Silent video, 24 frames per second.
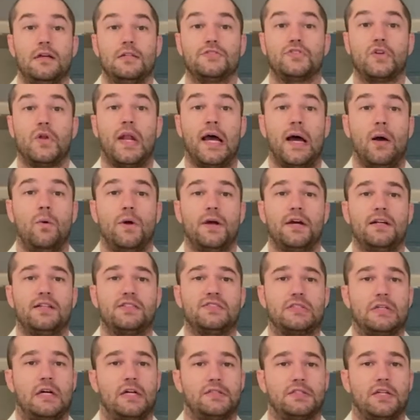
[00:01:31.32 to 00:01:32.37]
So now we're going to
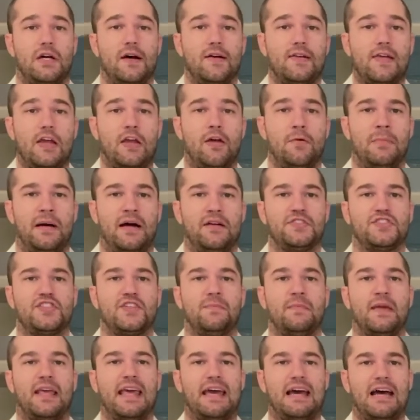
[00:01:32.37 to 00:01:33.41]
start talking about
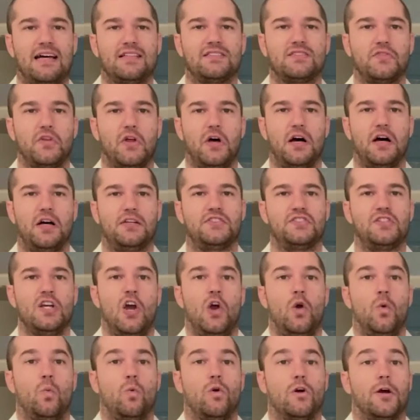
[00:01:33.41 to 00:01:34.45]
some gas laws
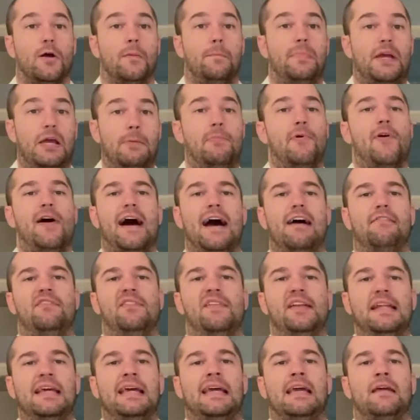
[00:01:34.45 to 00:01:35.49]
where people
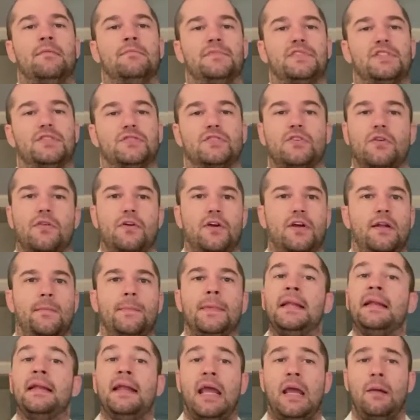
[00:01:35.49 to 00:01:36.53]
have names. So they're going to
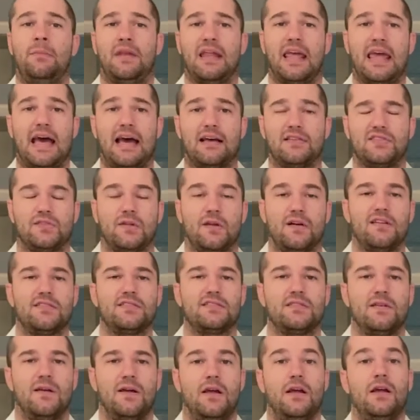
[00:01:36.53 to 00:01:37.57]
be named gas
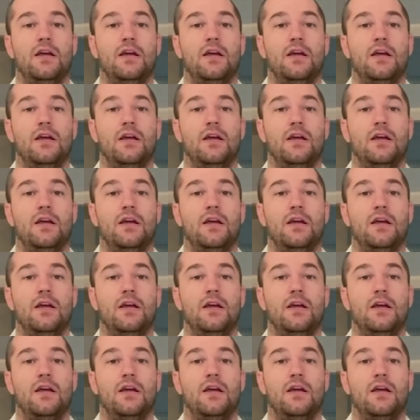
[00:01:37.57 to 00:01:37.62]
laws.